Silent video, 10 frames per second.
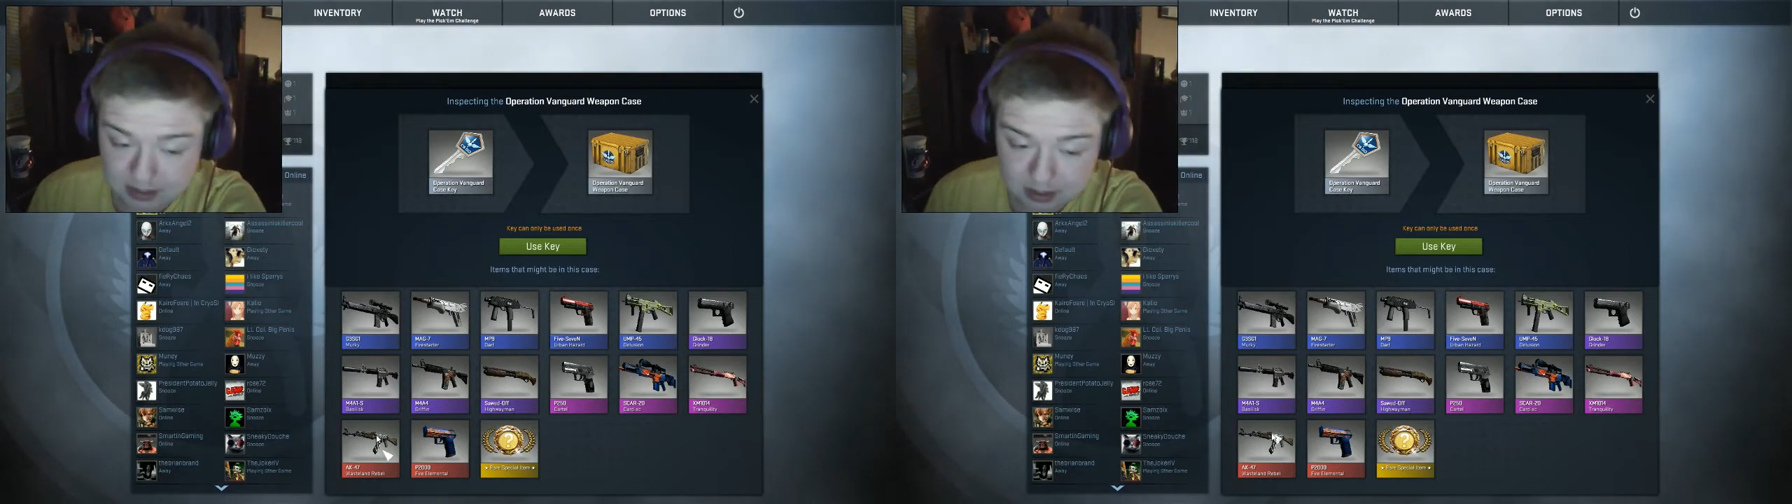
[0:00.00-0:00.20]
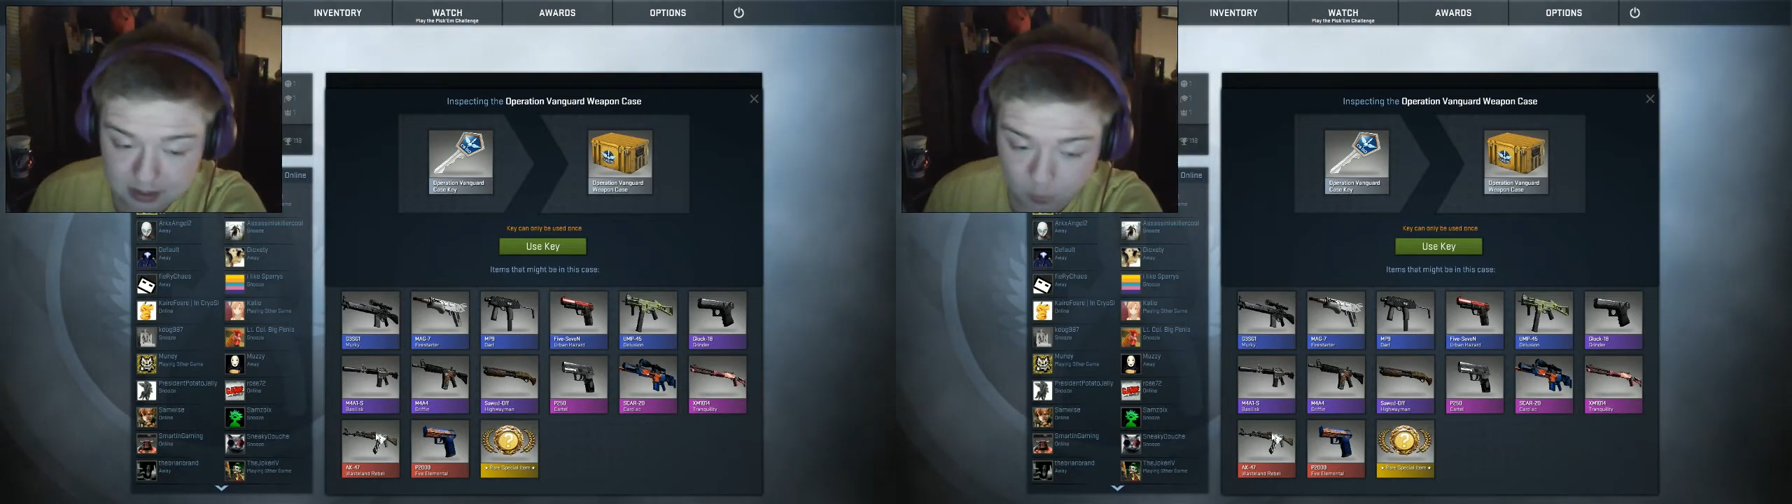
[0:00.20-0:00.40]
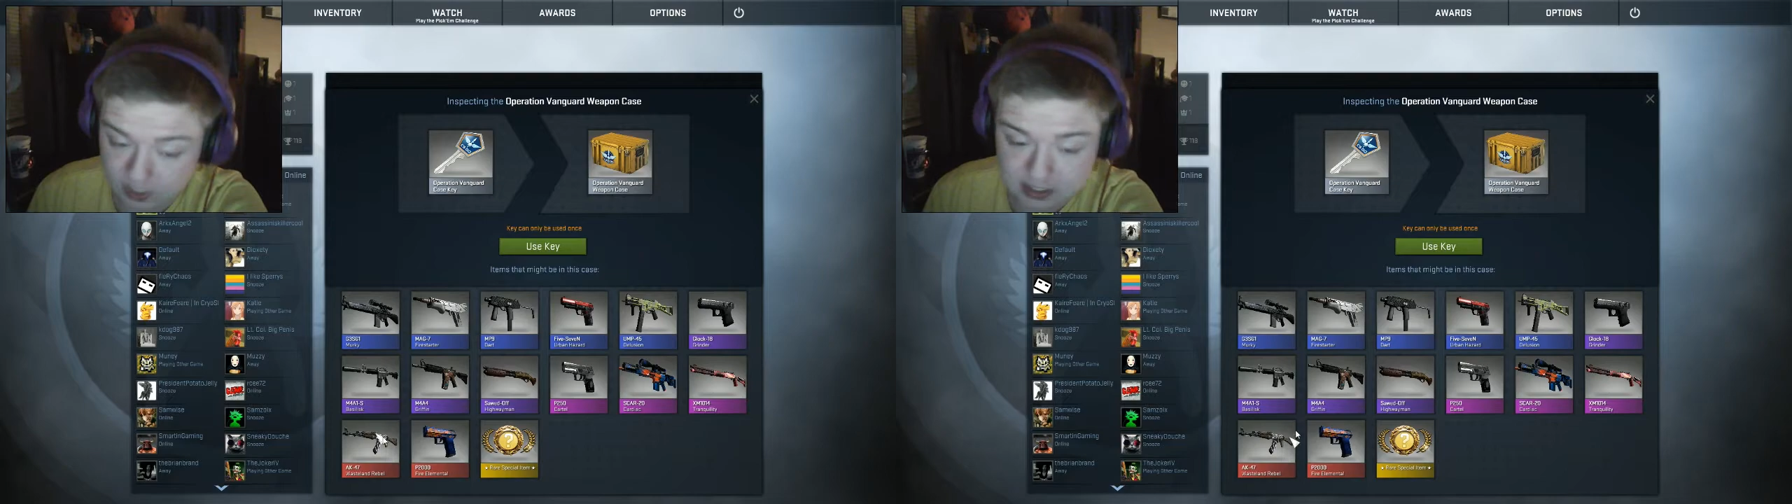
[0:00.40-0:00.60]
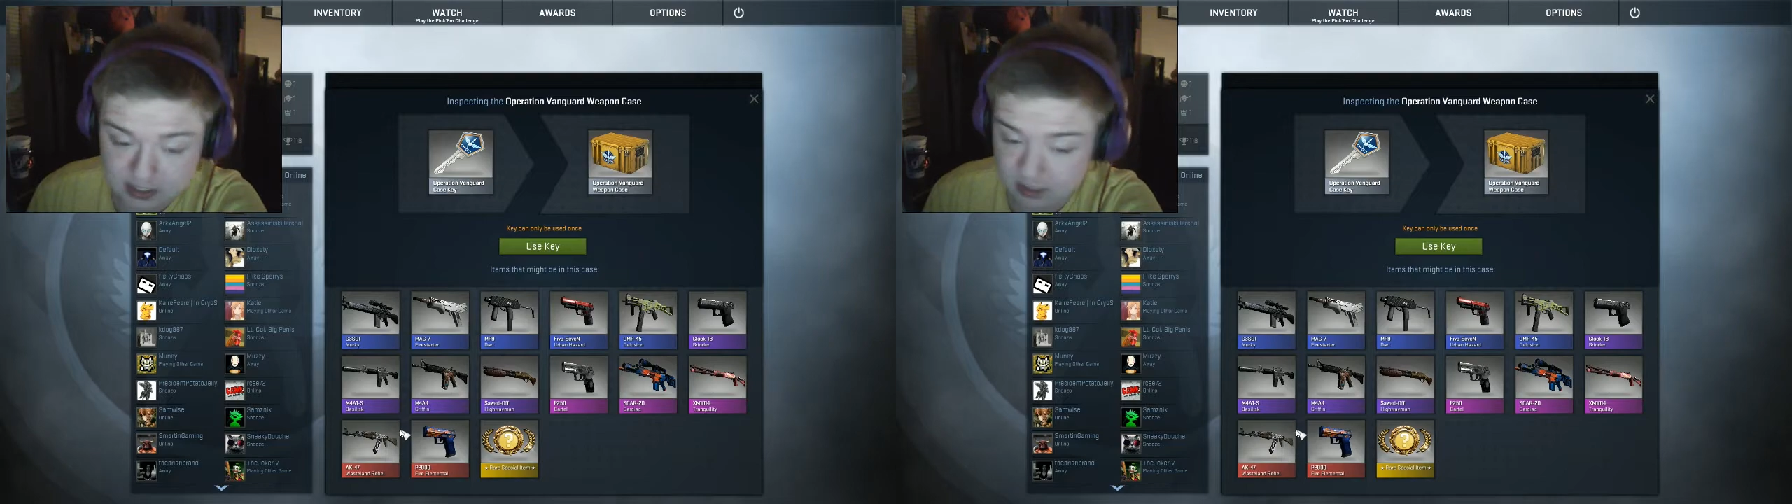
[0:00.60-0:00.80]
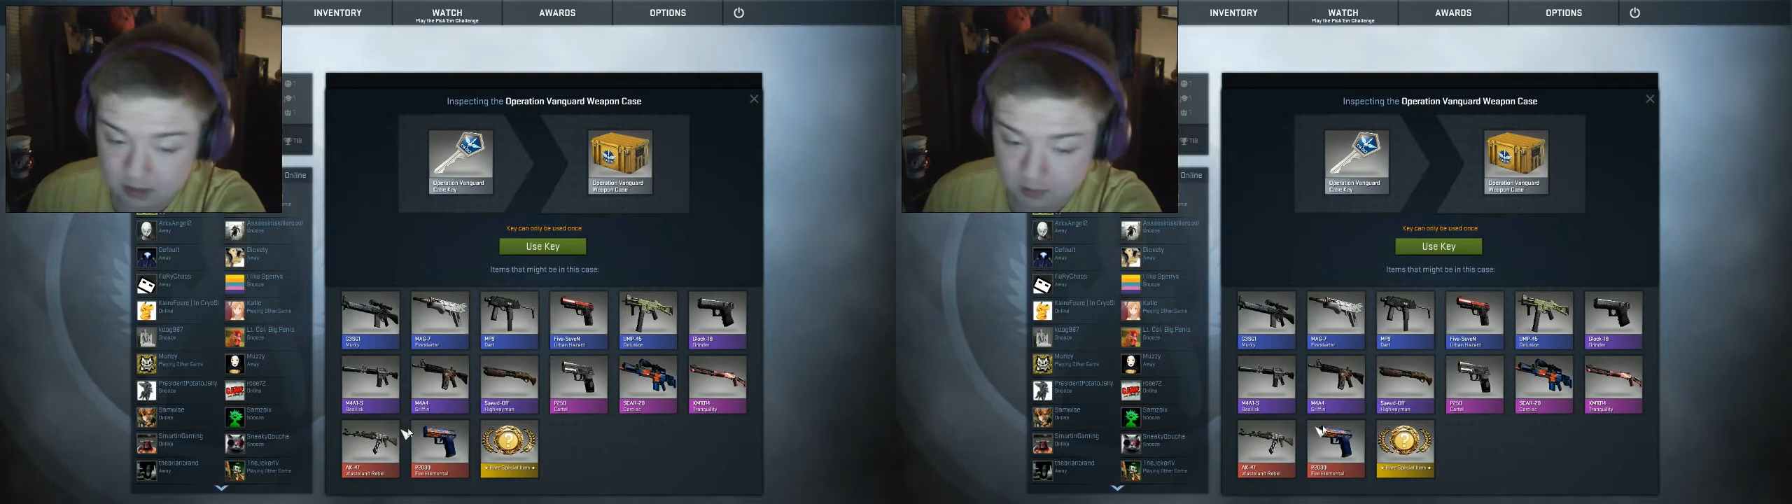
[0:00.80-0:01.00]
Wasteland
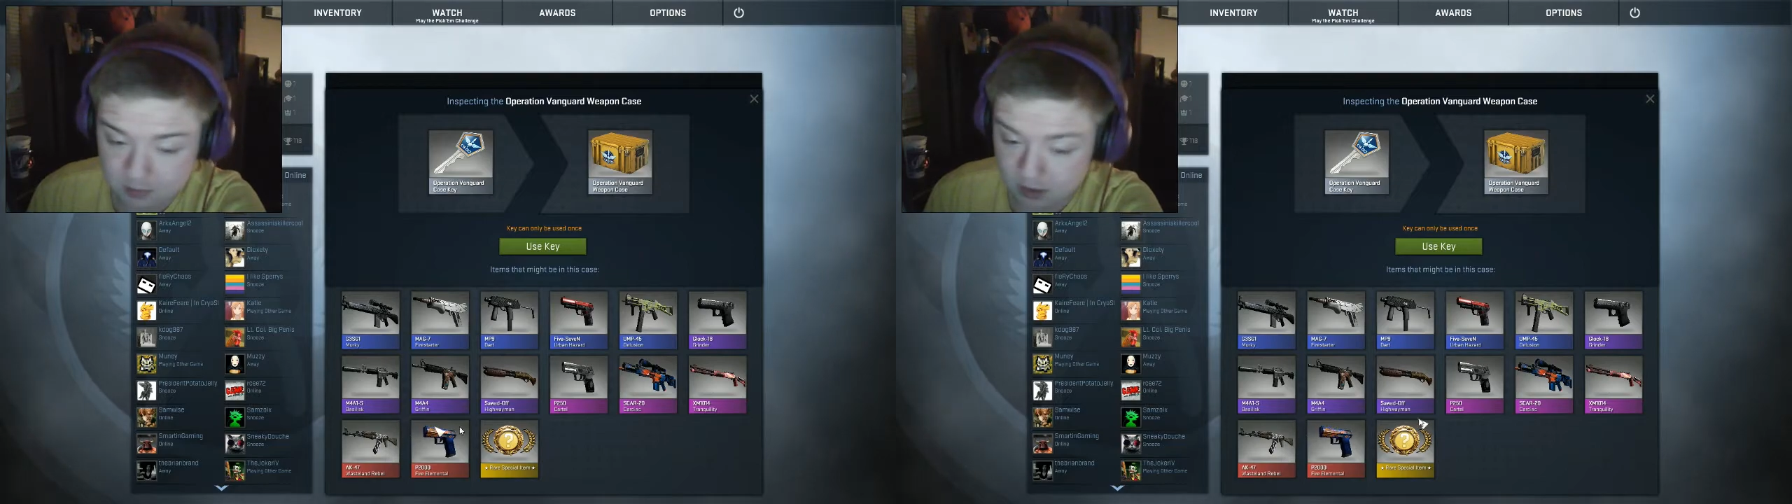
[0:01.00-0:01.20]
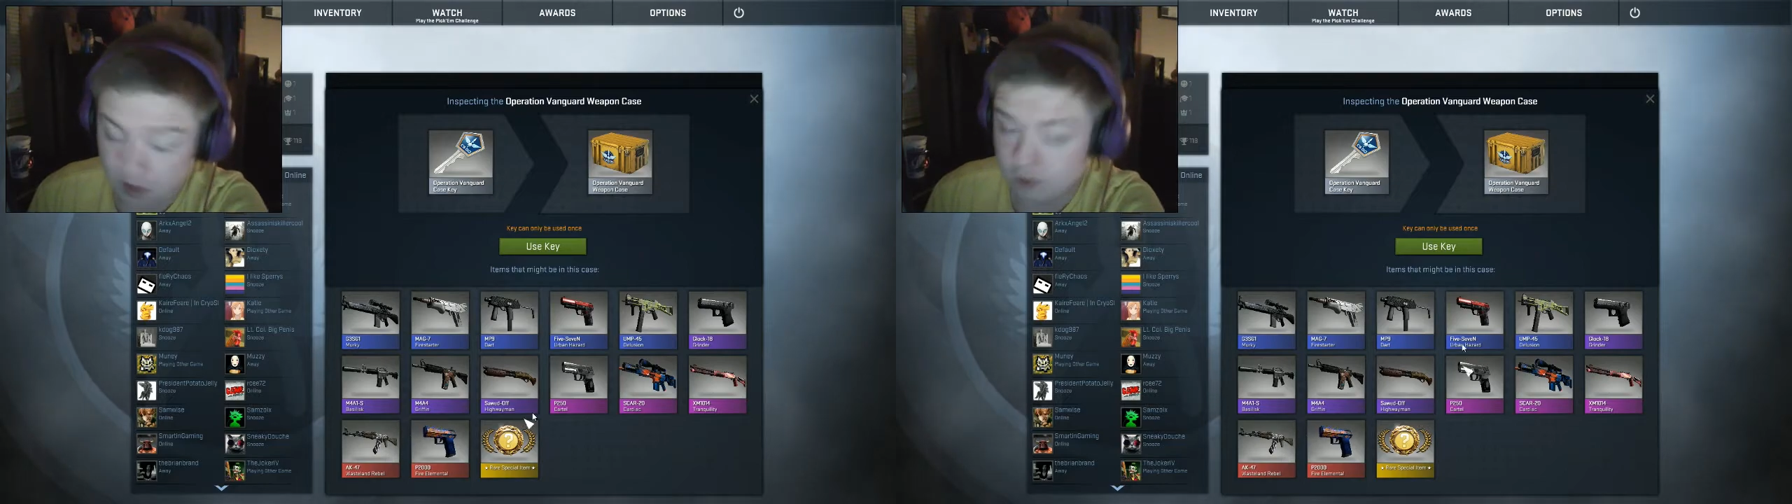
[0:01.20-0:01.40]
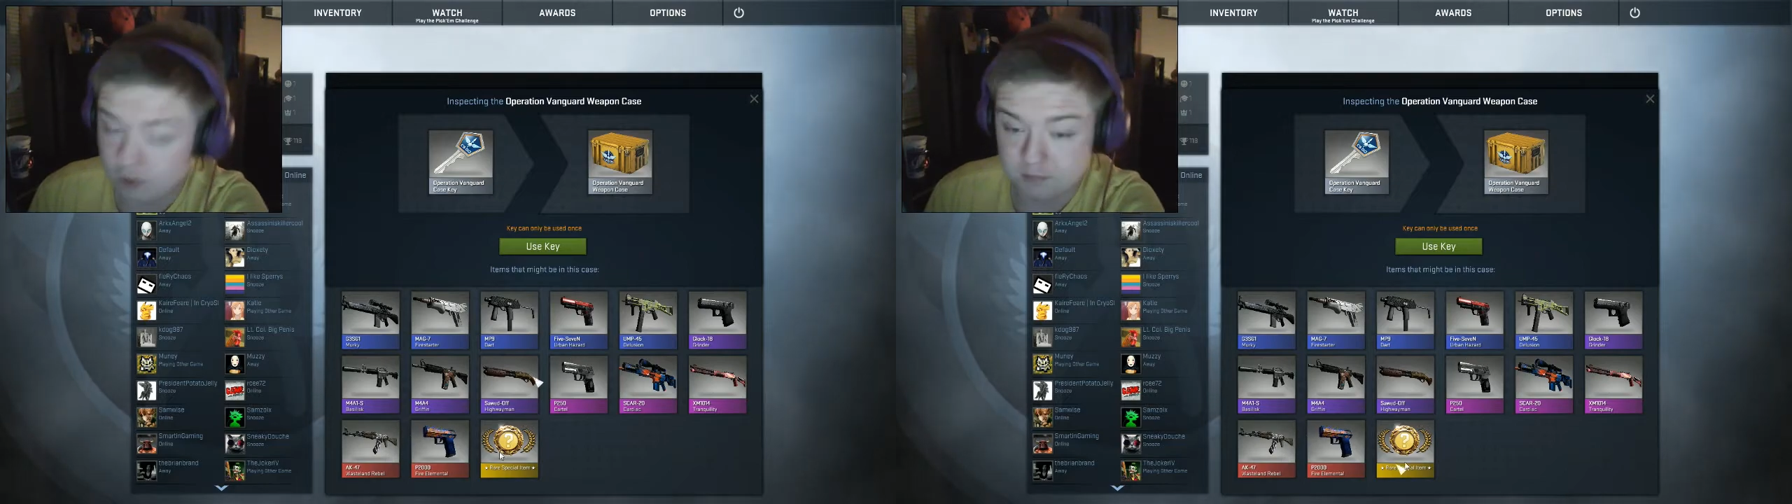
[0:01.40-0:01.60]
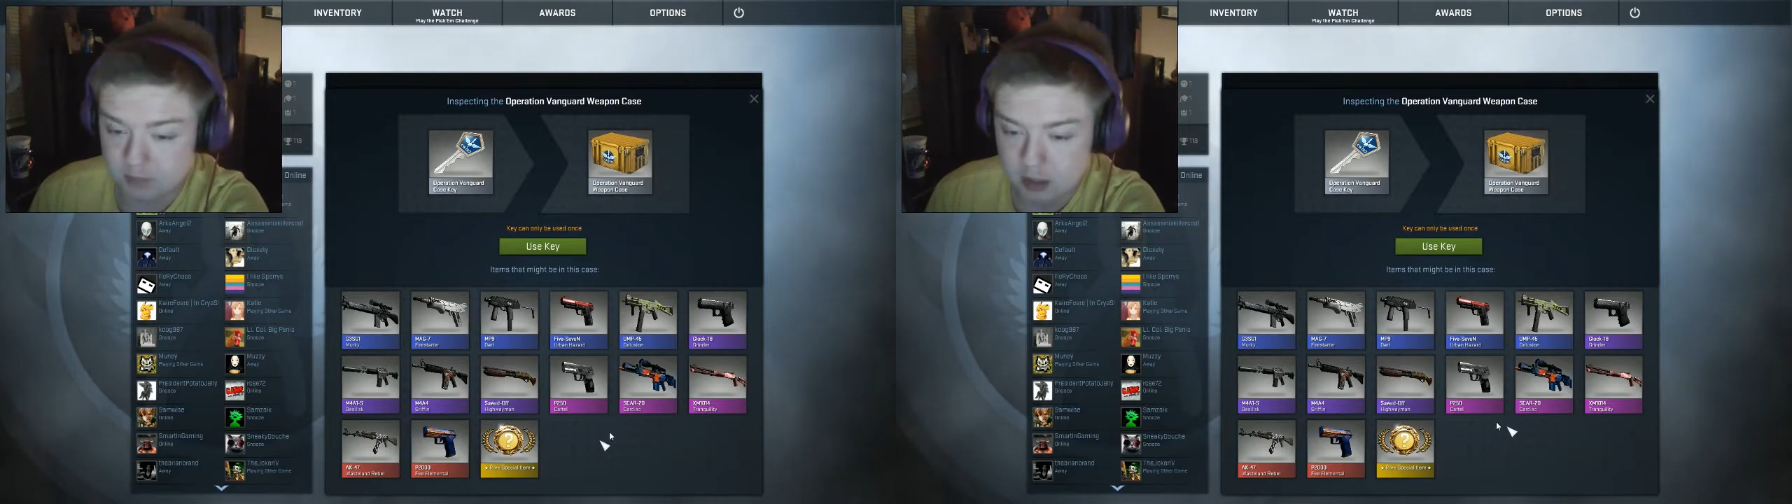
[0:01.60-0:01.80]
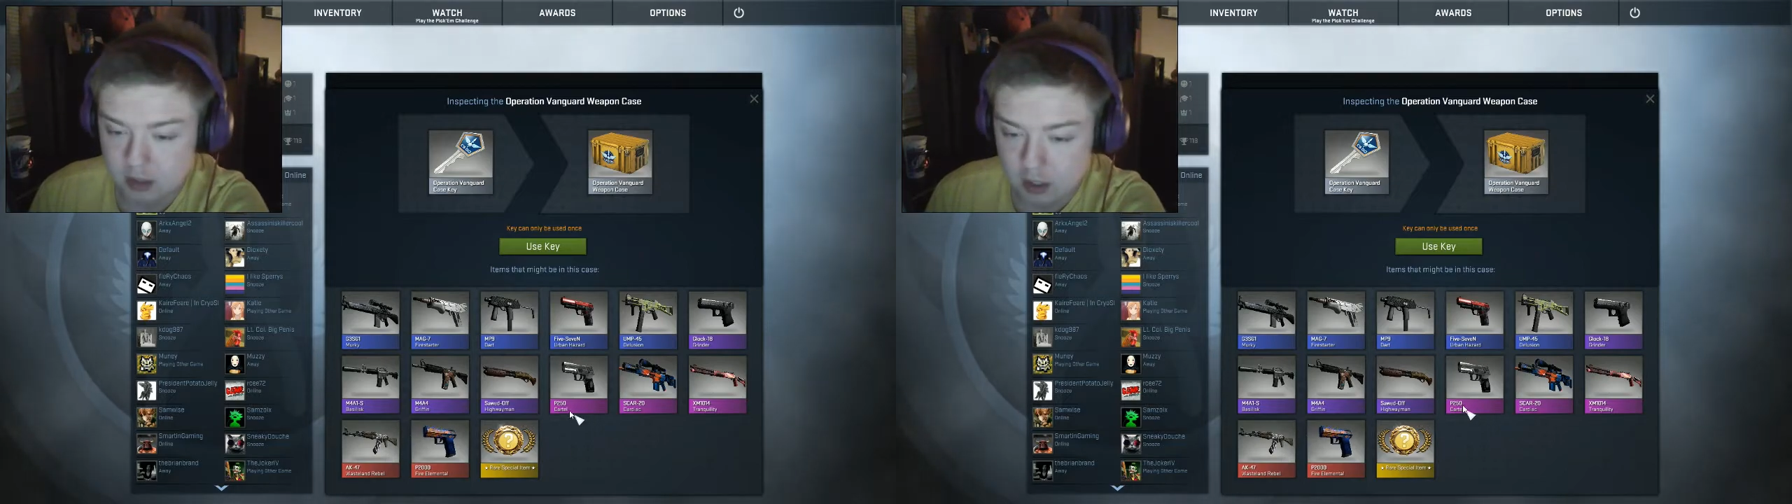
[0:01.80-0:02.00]
Rebel, all
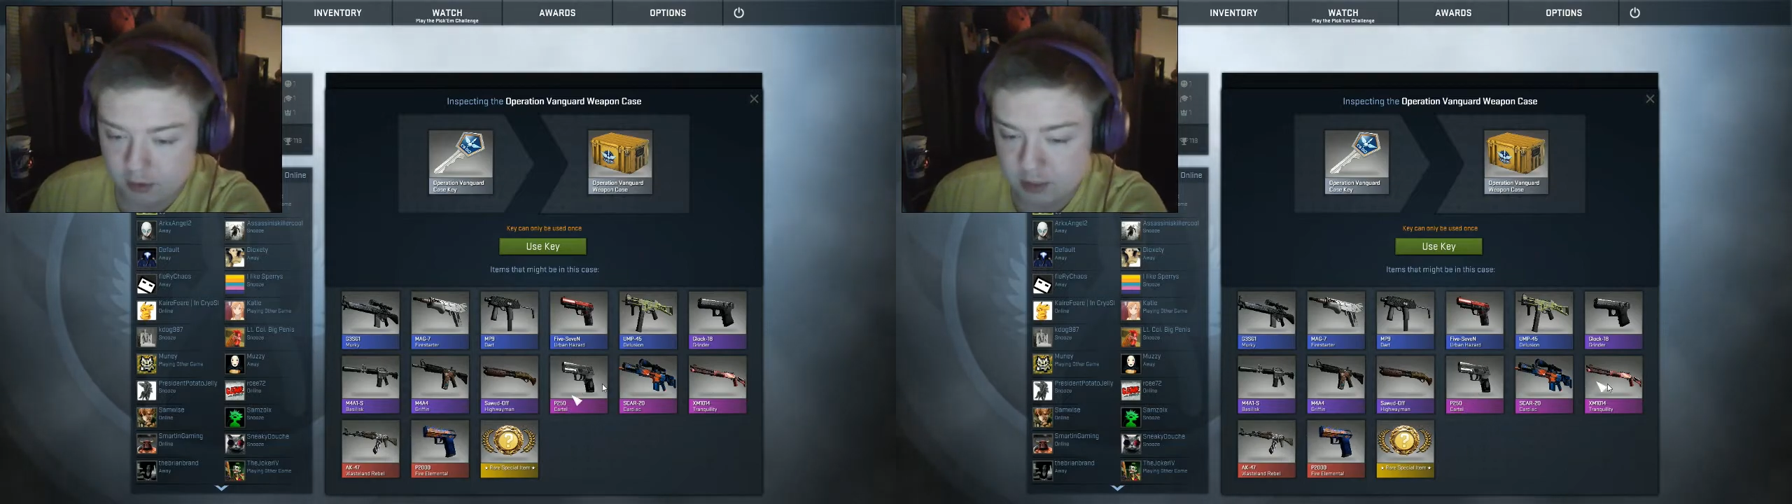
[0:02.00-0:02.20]
these.